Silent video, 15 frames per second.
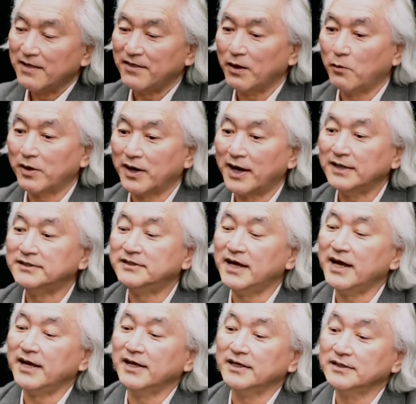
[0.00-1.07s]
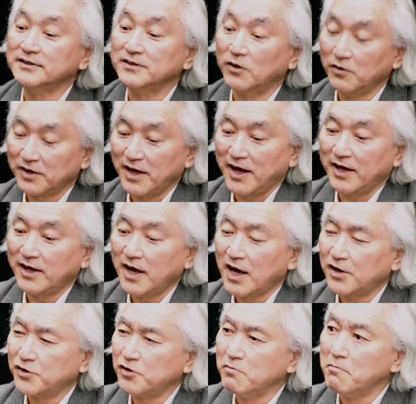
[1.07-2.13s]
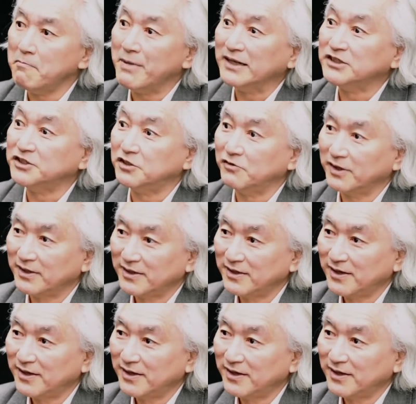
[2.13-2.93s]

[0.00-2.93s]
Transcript: then what I say is, okay, how do you measure it?